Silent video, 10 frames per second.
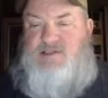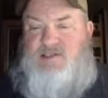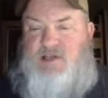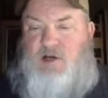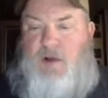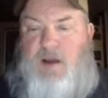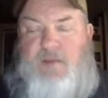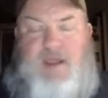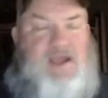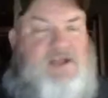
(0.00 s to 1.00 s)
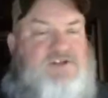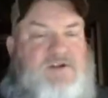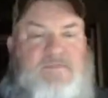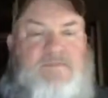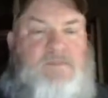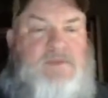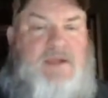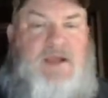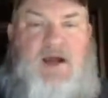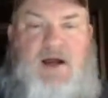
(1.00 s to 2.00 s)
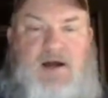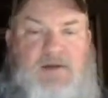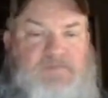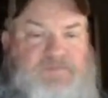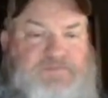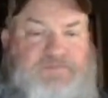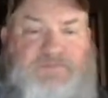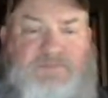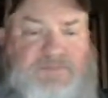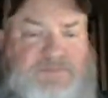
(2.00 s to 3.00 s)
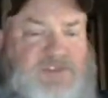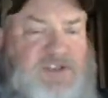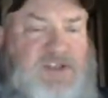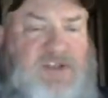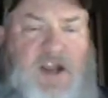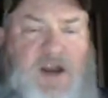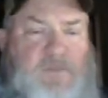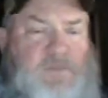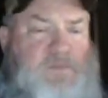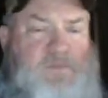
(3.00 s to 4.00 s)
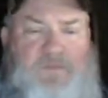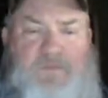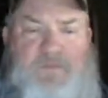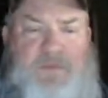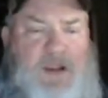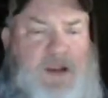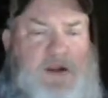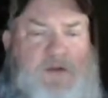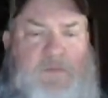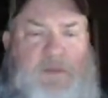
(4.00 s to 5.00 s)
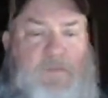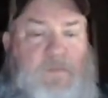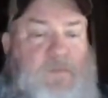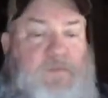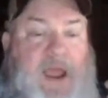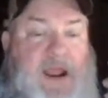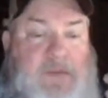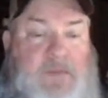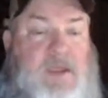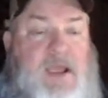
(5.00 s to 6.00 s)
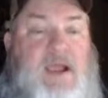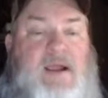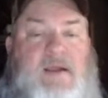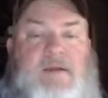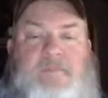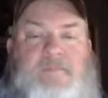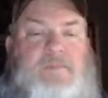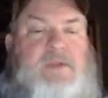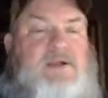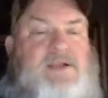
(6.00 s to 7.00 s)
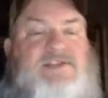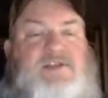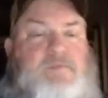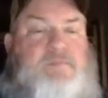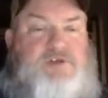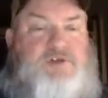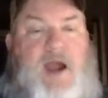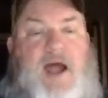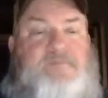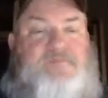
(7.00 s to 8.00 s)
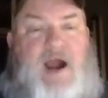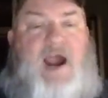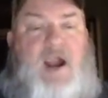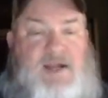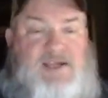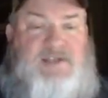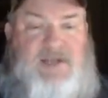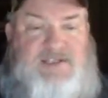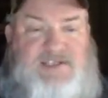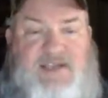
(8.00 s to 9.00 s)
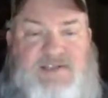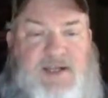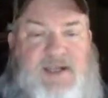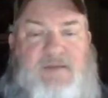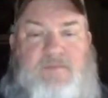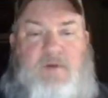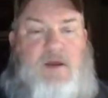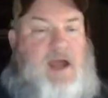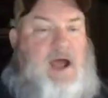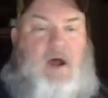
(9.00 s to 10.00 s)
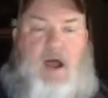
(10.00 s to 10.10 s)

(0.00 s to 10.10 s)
is a great page. They're, you know, they listen, prescribed fire is a necessity. I